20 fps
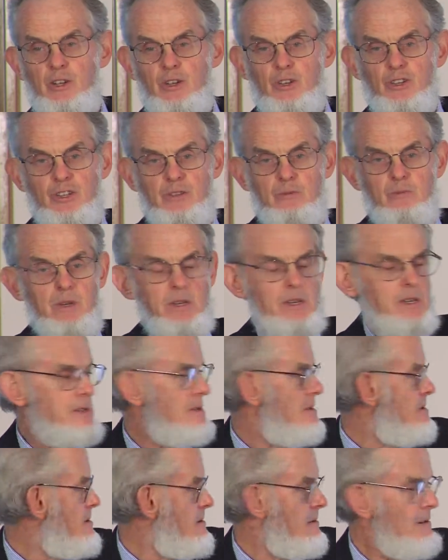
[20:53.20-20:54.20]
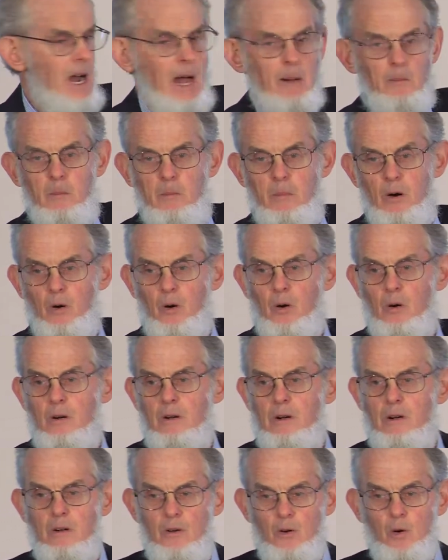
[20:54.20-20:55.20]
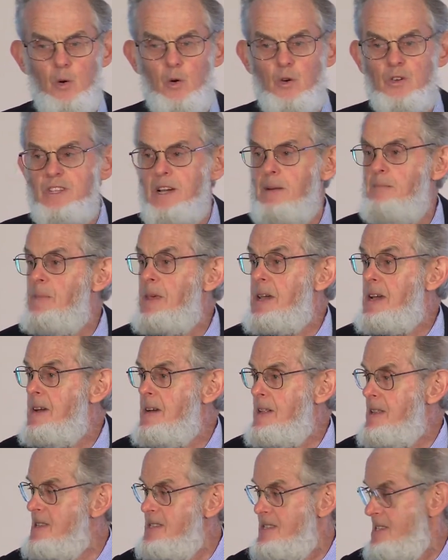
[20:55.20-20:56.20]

used to be scrub or, or something else,